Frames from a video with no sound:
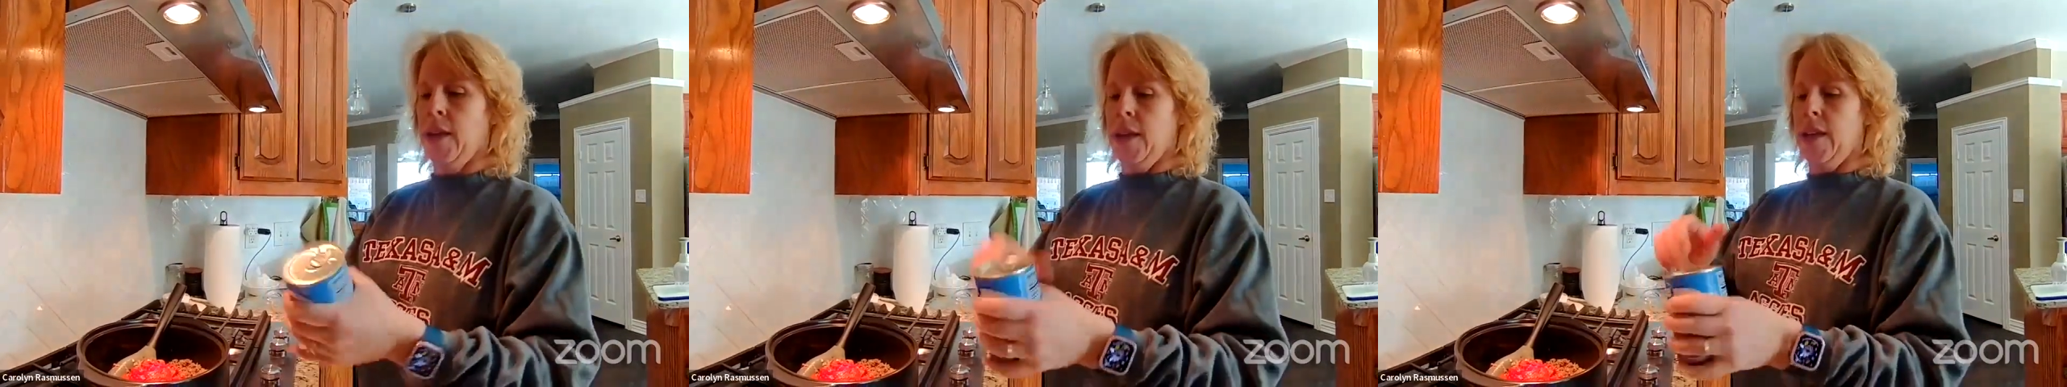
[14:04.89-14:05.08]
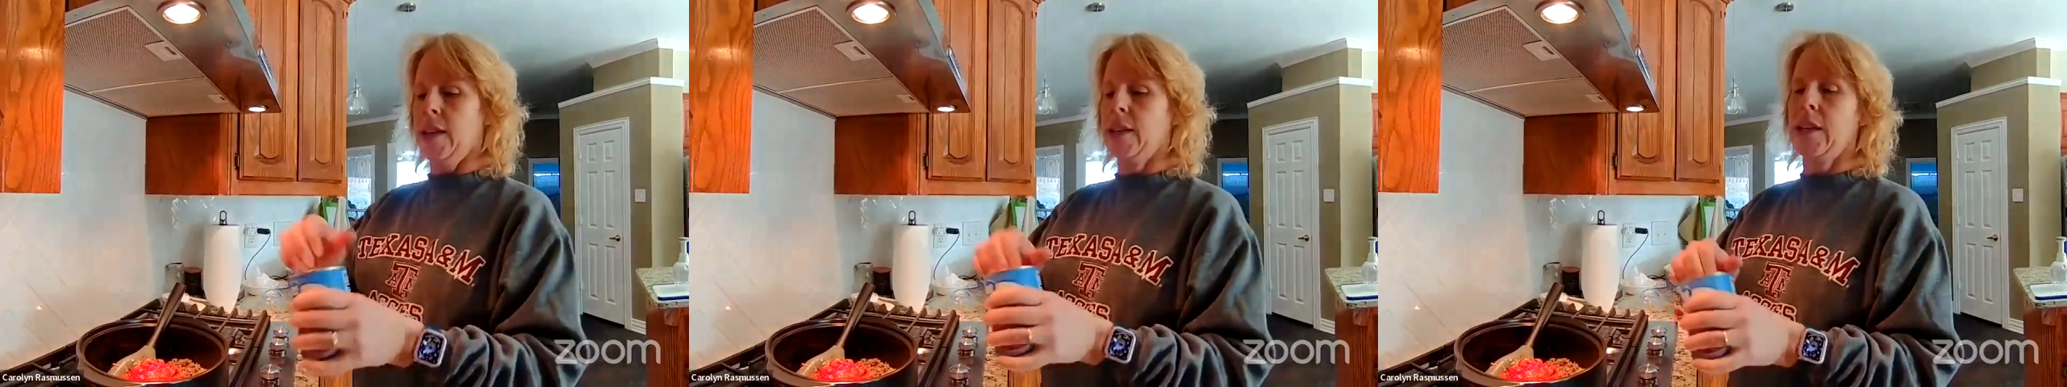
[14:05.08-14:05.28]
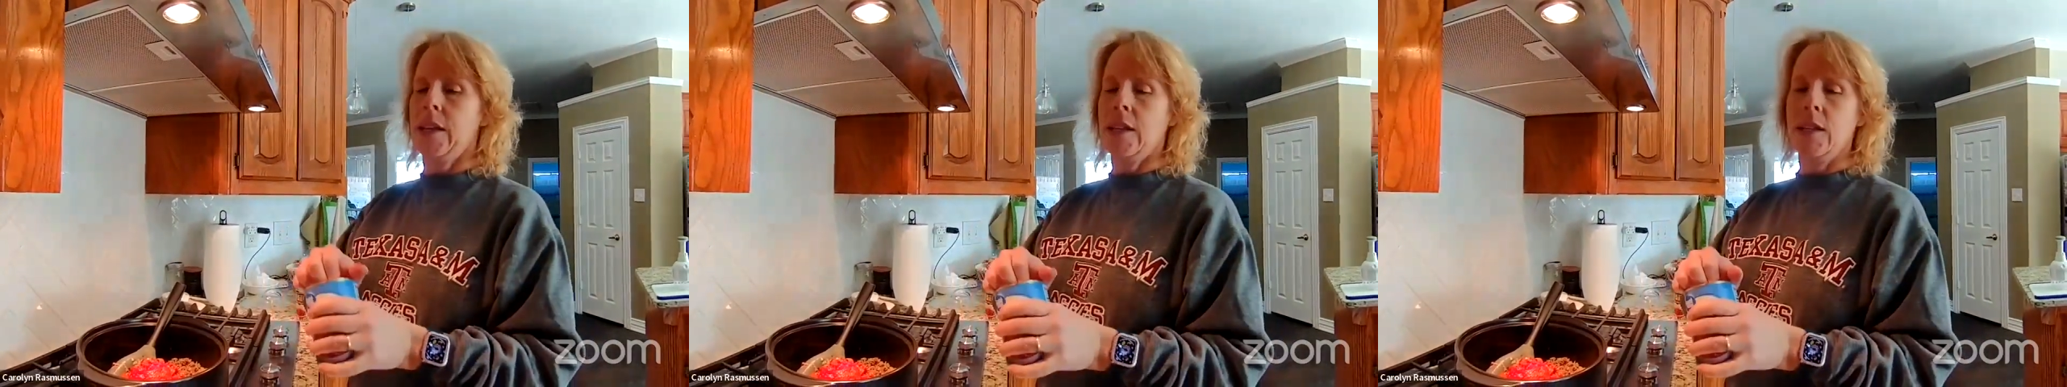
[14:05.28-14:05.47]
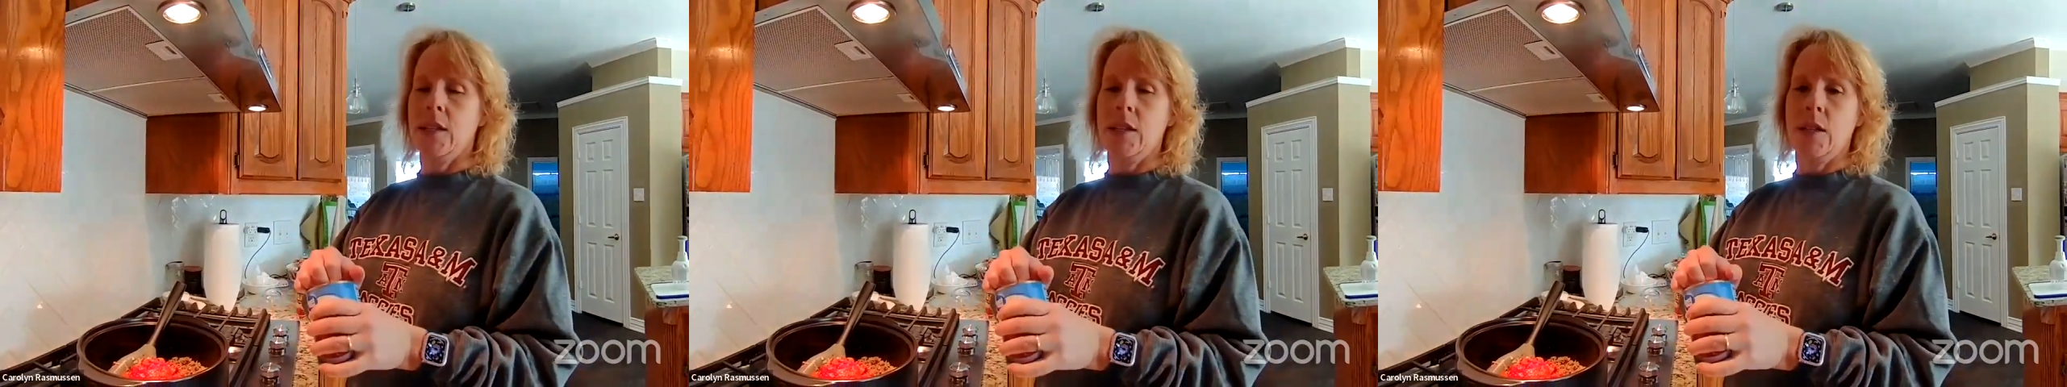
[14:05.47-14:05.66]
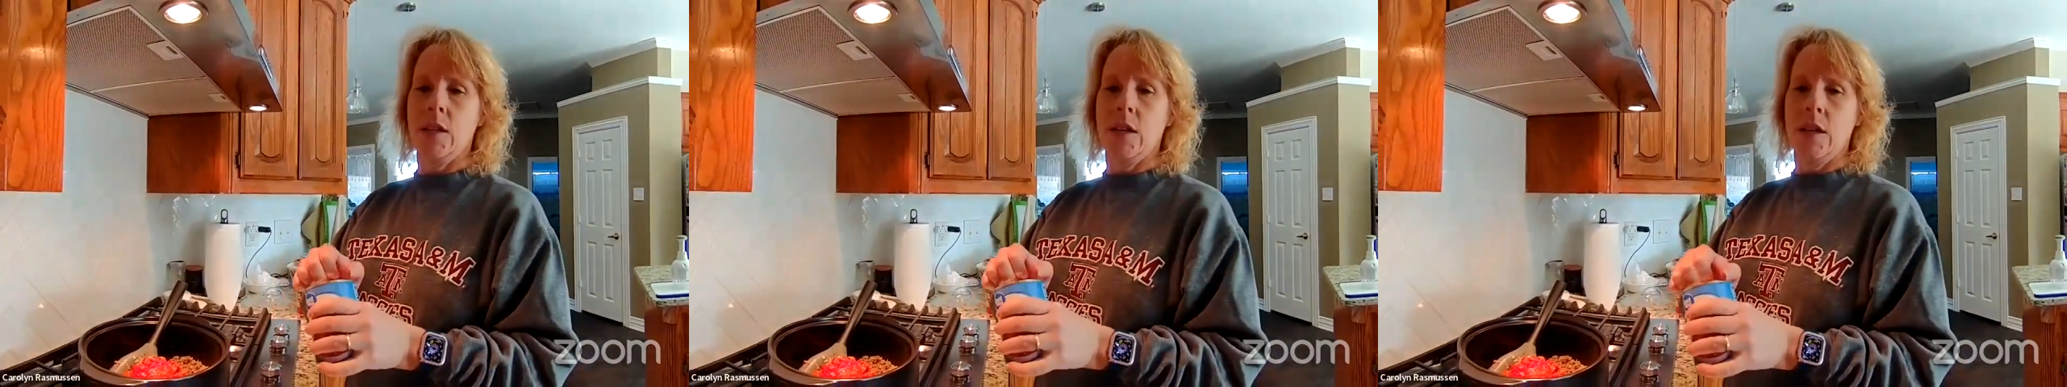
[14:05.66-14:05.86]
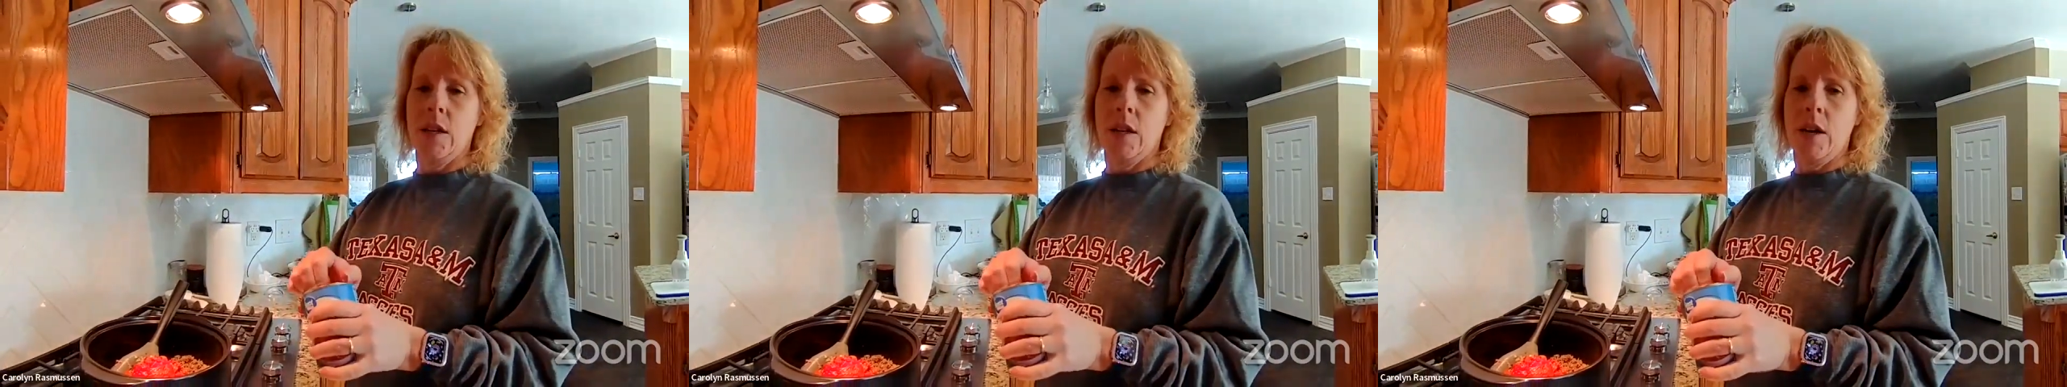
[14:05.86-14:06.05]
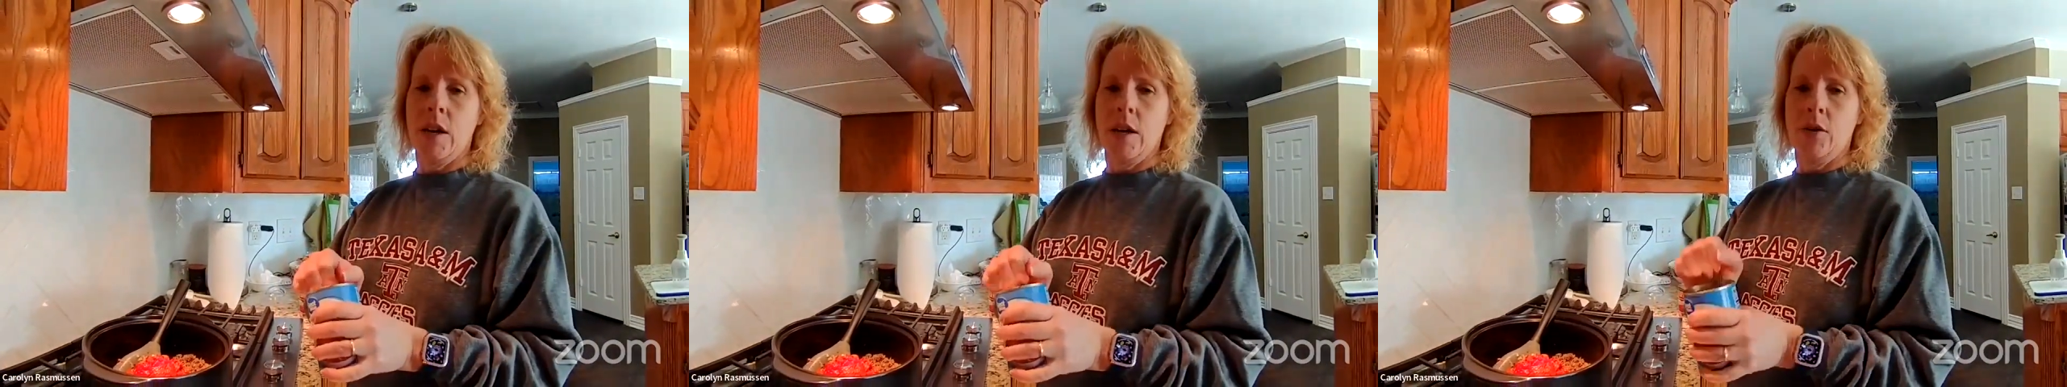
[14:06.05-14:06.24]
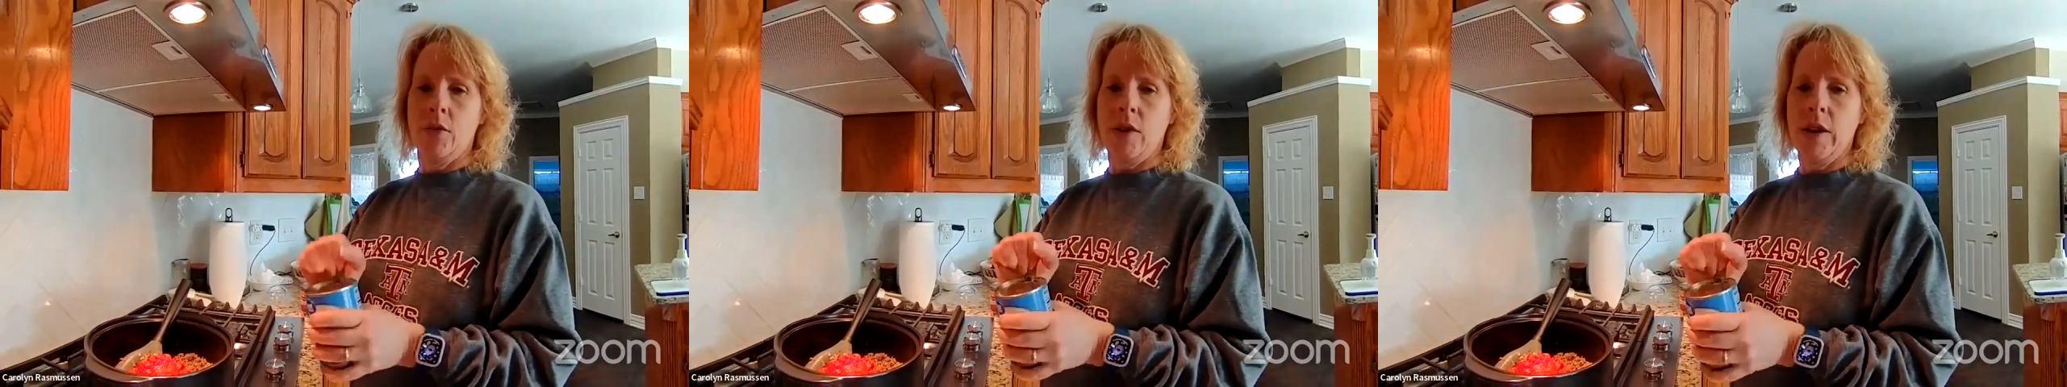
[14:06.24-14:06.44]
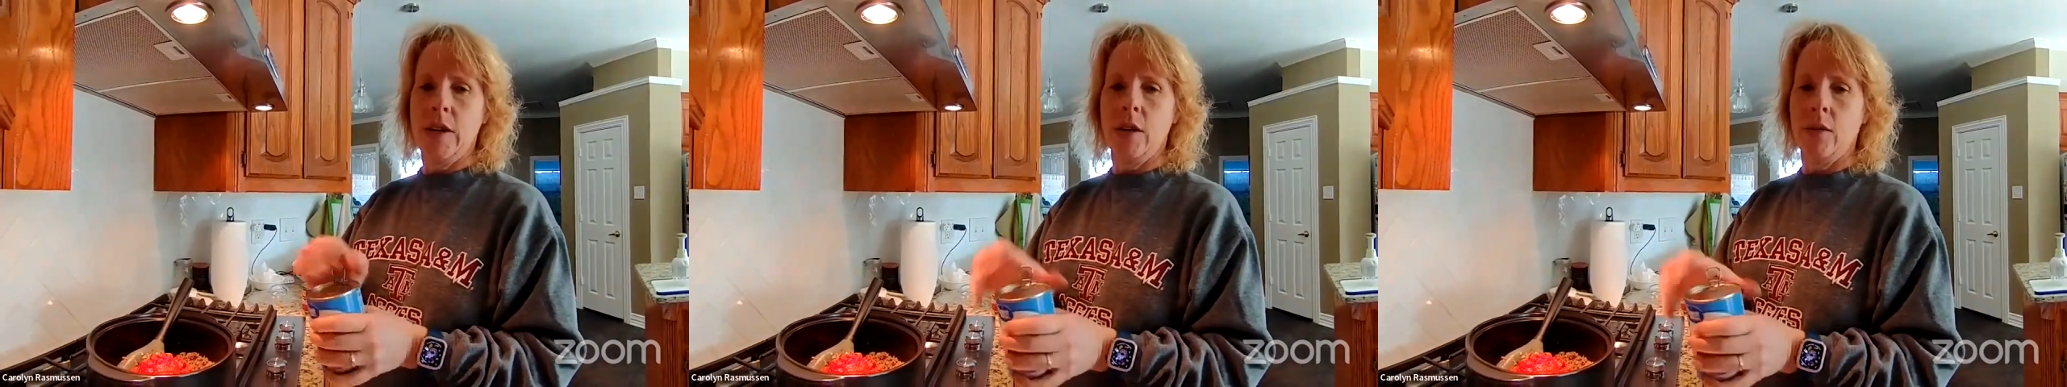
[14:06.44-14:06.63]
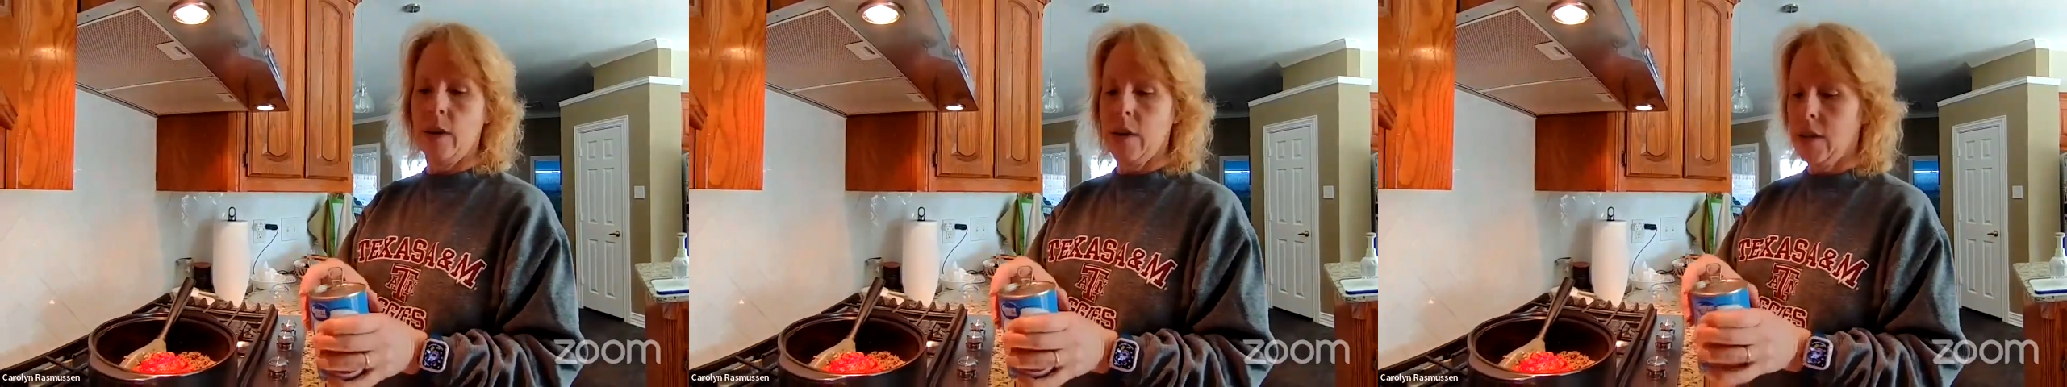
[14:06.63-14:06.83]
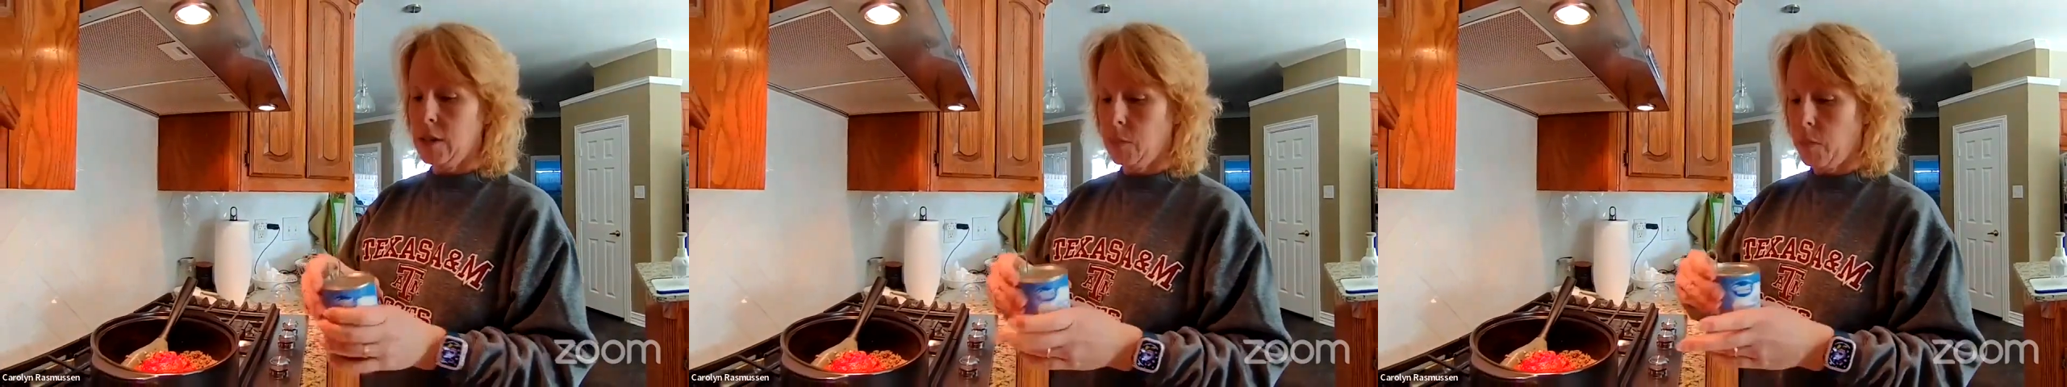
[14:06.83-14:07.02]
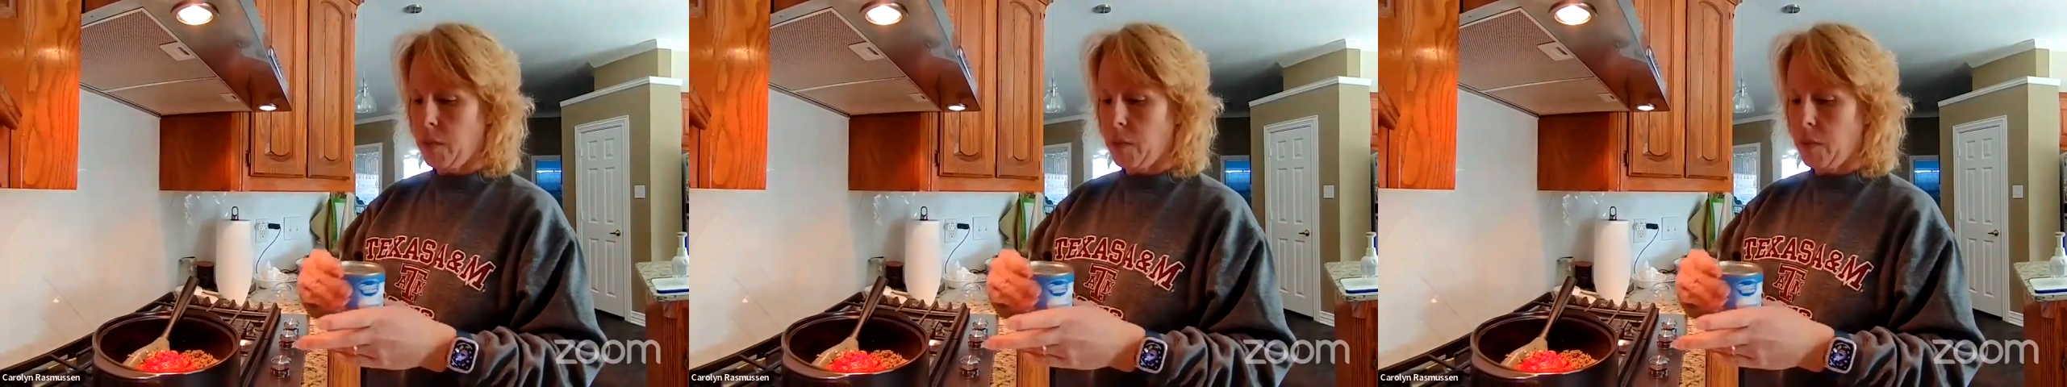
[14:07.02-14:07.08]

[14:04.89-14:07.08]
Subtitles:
It says to drain and rinse,